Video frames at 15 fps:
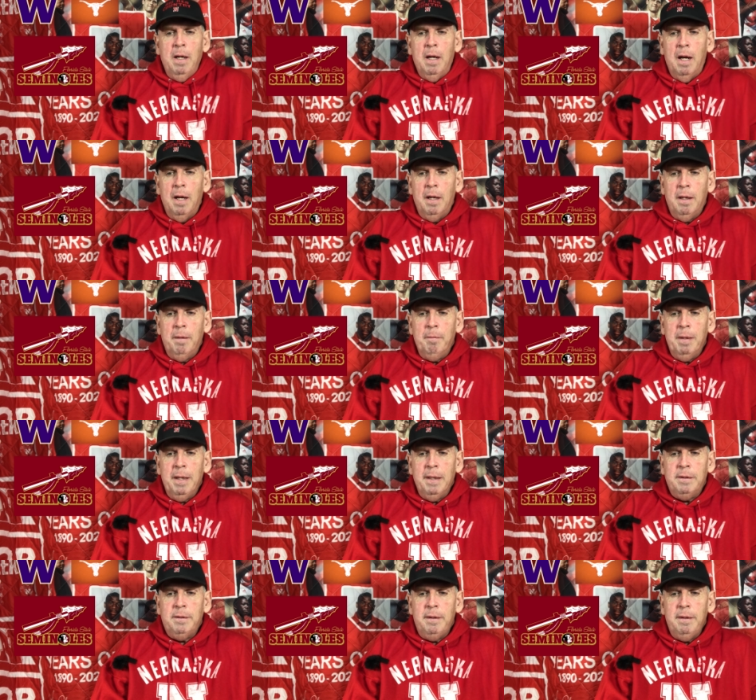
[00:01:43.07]
Um,
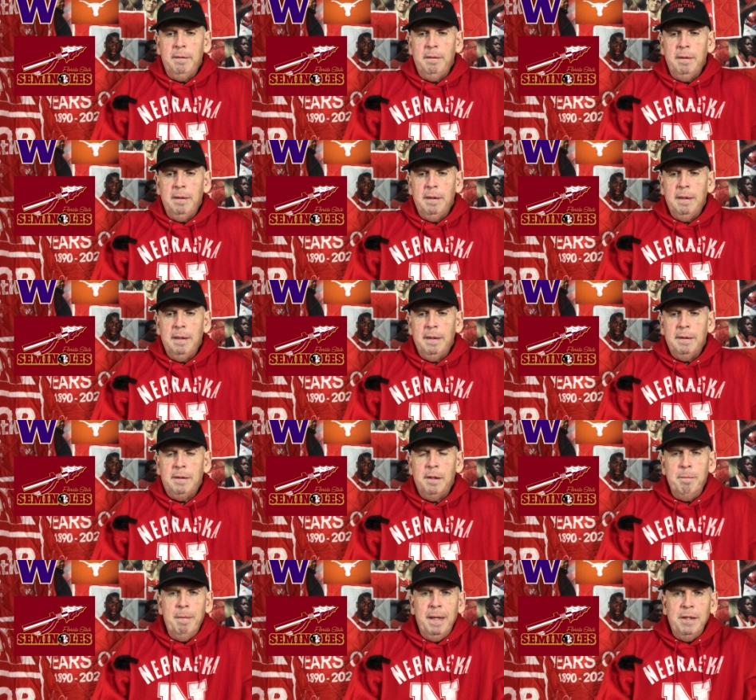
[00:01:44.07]
it,
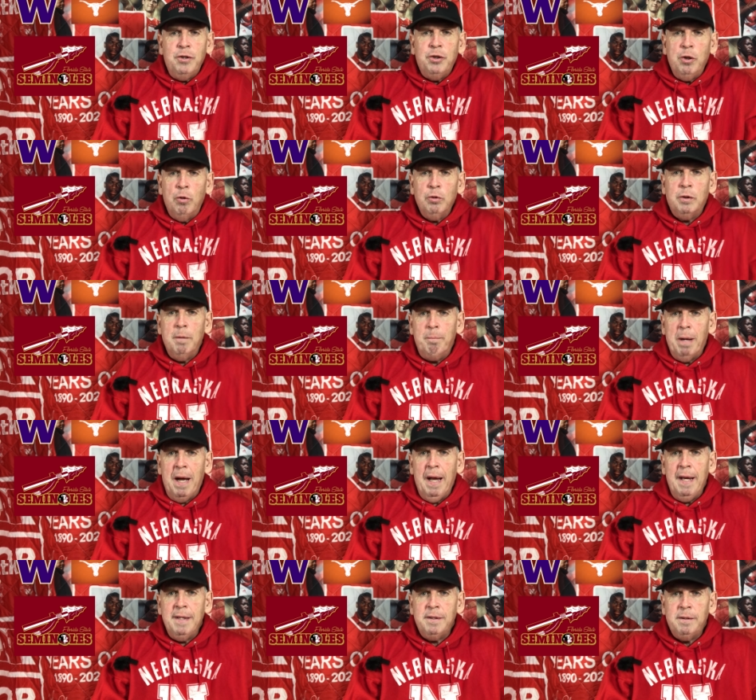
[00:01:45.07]
to me, shows the
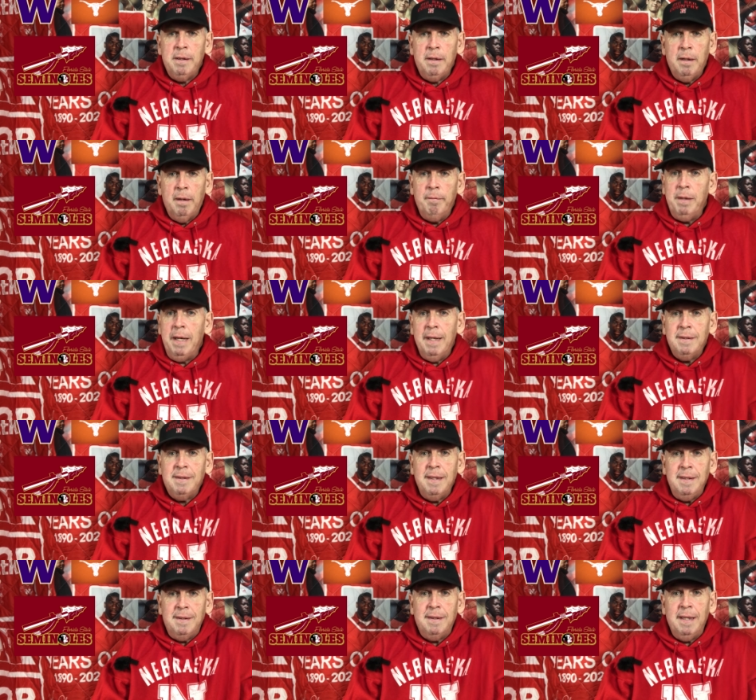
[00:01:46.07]
bias of the
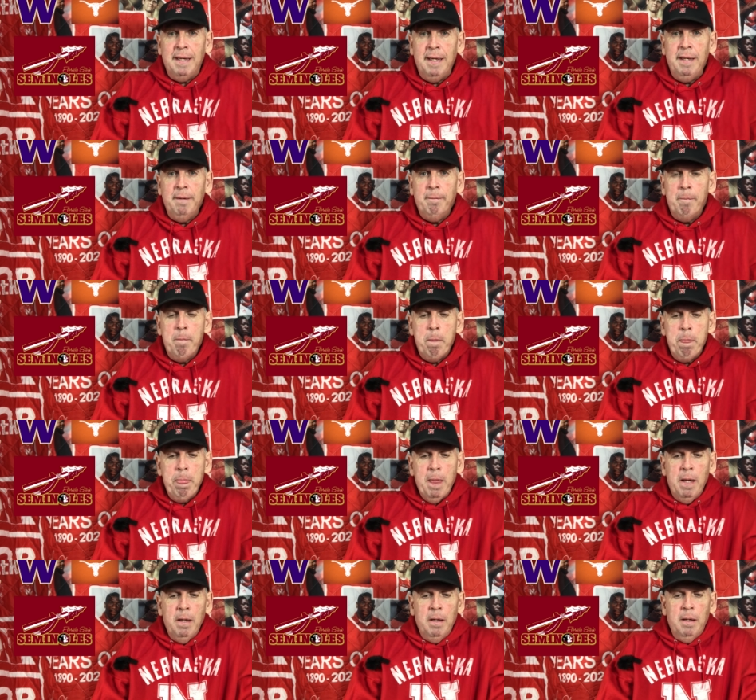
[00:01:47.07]
SEC.
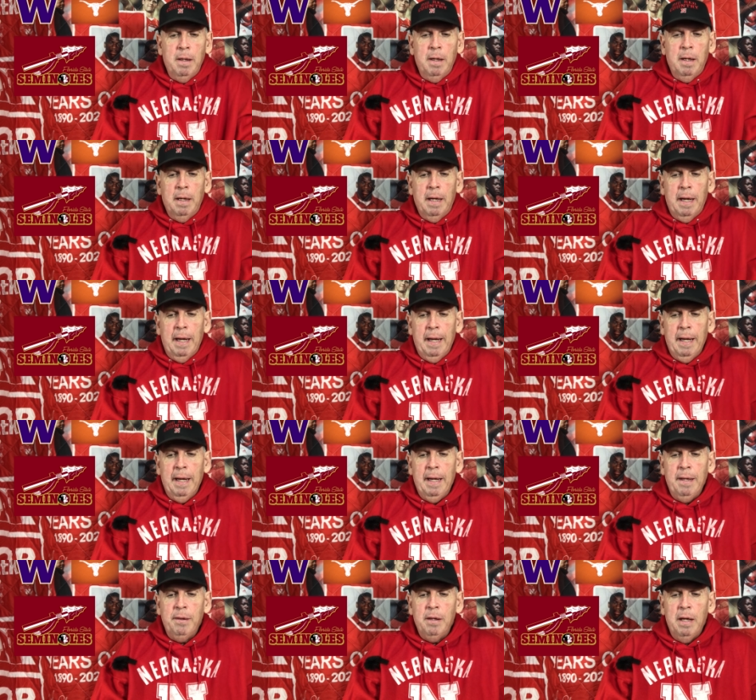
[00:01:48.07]

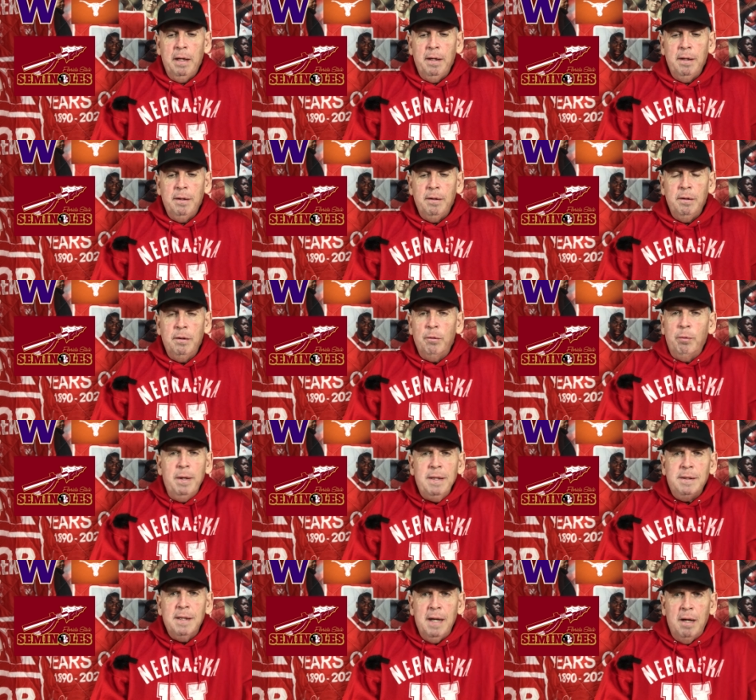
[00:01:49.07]
And the
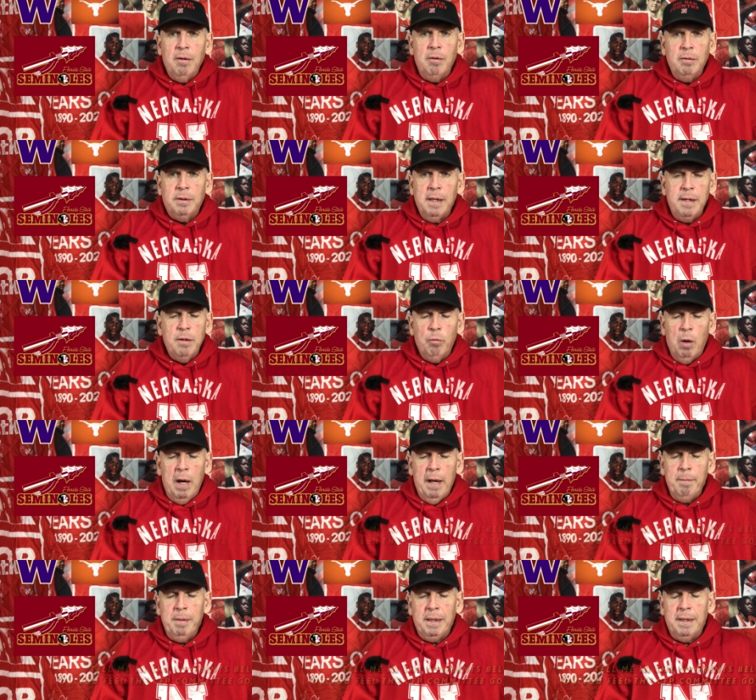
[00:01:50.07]
reason I'm going to tell you
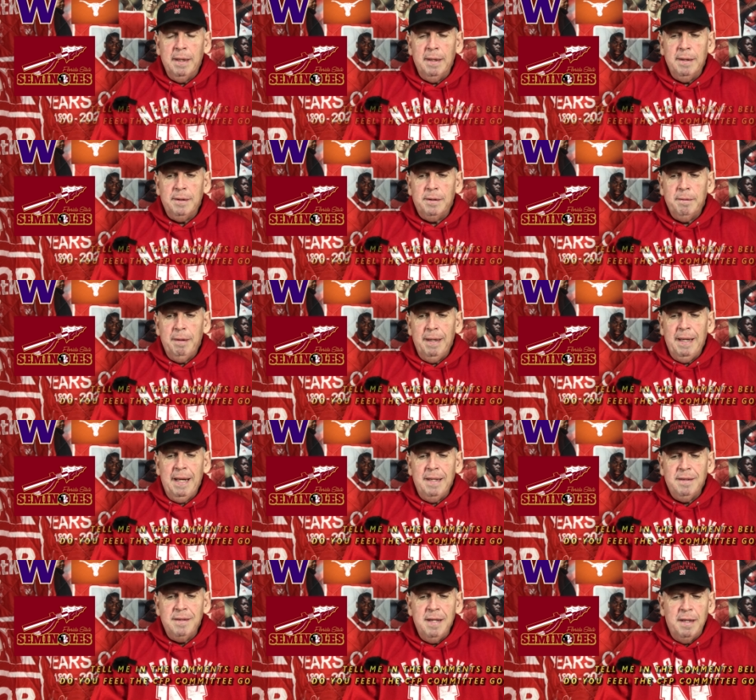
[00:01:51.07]
why, because it
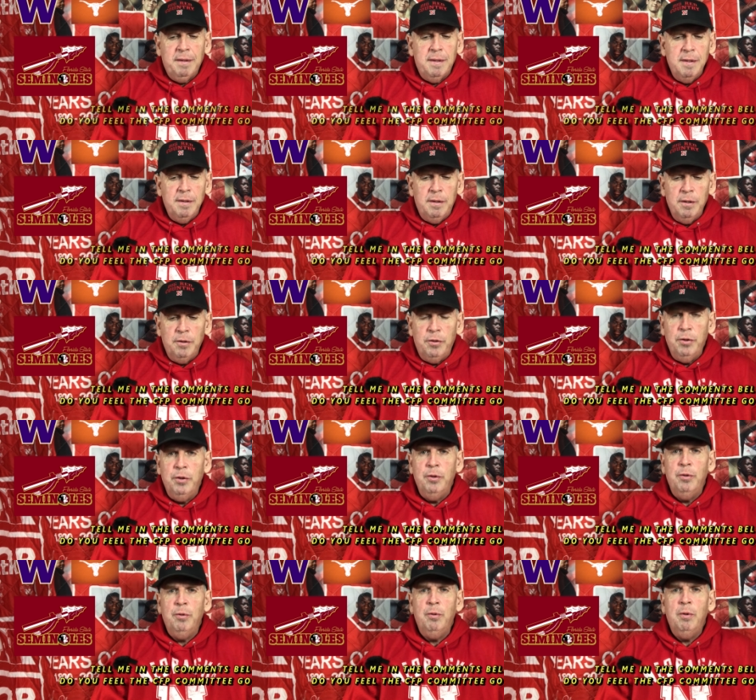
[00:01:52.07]
has nothing to
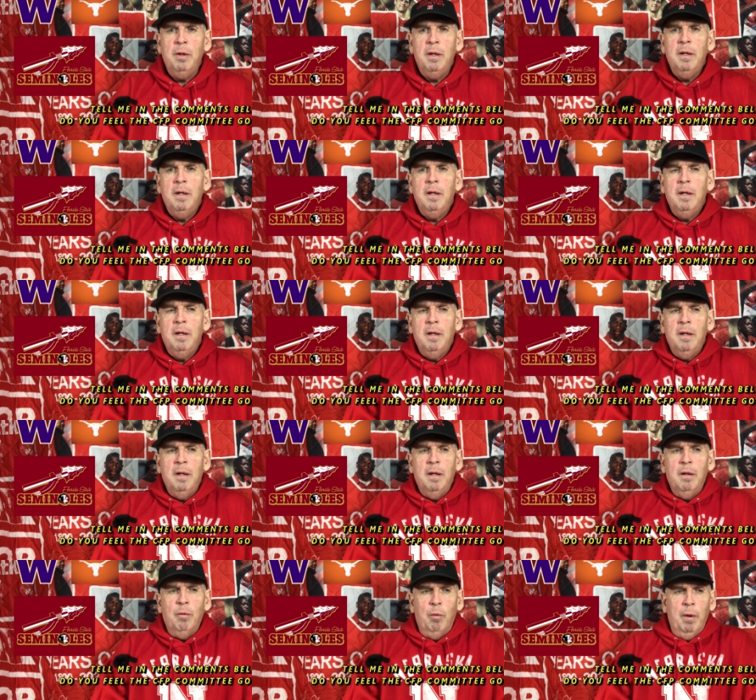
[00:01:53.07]
do
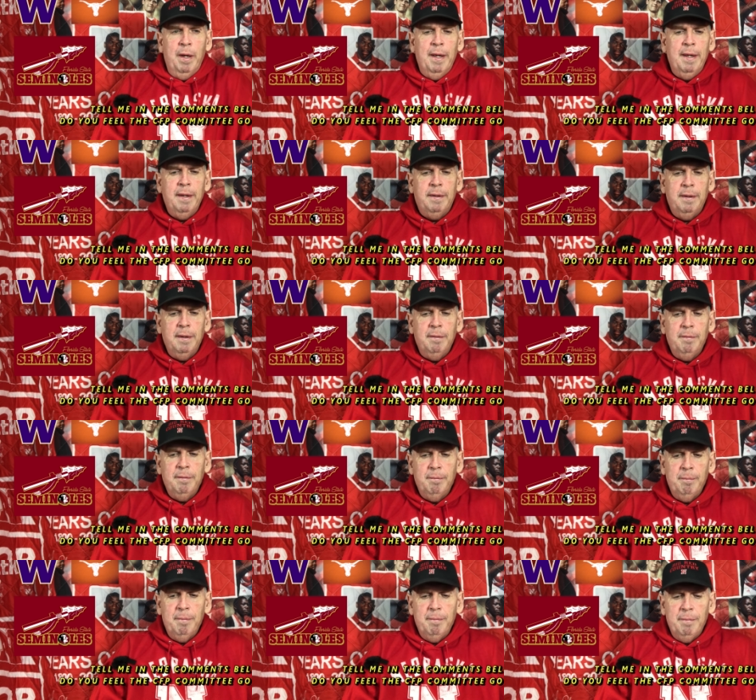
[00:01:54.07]
with
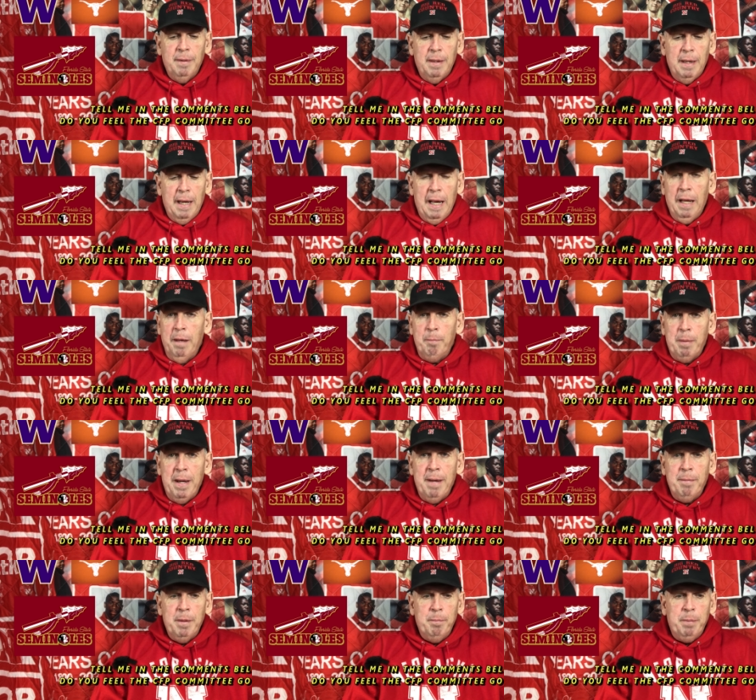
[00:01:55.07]

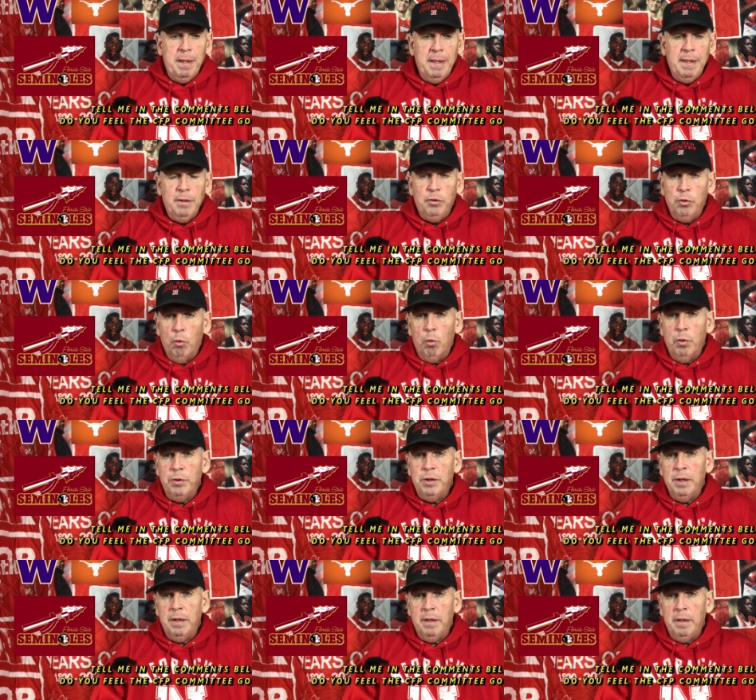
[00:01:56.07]
Alabama beating
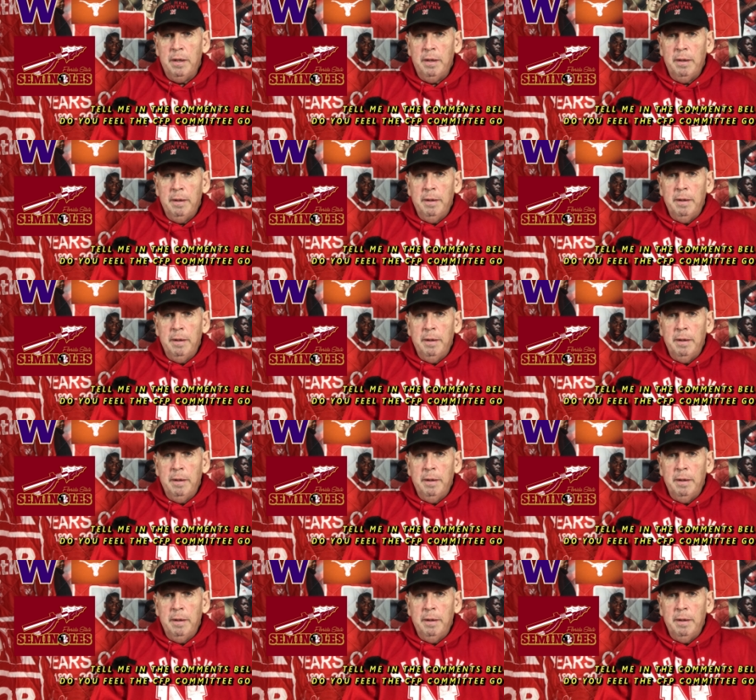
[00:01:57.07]
Georgia